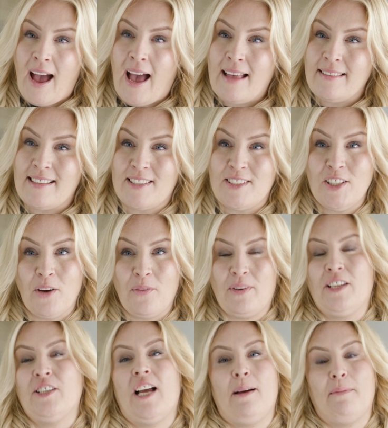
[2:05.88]
and this
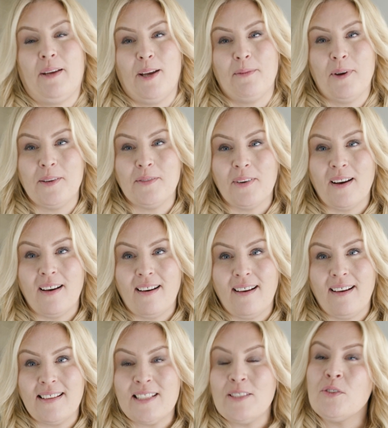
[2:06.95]
lovely chap came over.
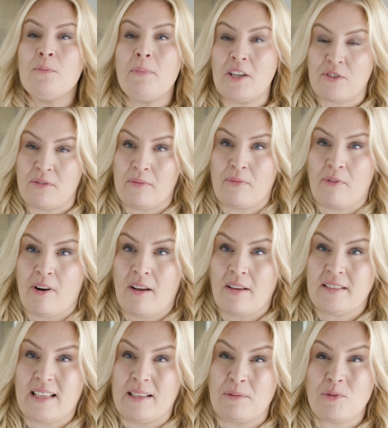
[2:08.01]
I did all the measuring for
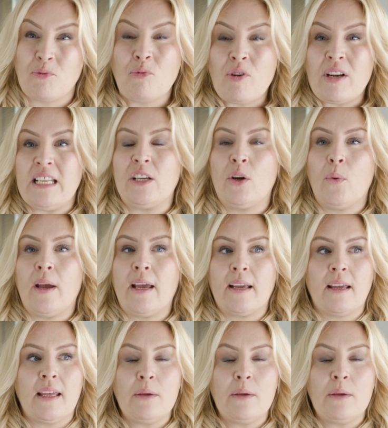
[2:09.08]
us, and it was really quick.